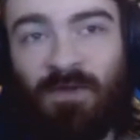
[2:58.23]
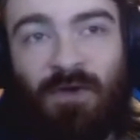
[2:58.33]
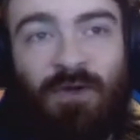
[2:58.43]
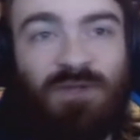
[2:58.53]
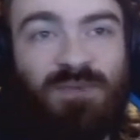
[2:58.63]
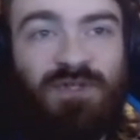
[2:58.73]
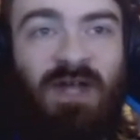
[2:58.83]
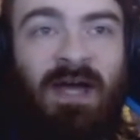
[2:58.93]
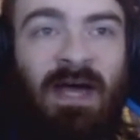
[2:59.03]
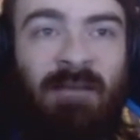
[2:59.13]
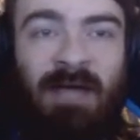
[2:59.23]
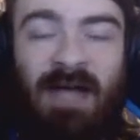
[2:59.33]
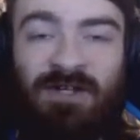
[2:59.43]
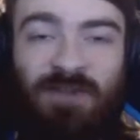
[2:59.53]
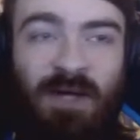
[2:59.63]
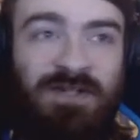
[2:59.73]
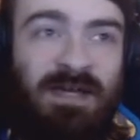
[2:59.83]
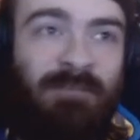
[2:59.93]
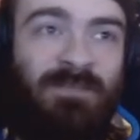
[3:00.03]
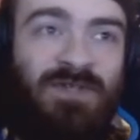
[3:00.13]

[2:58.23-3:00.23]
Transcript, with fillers: who knows what's going to be added to our team.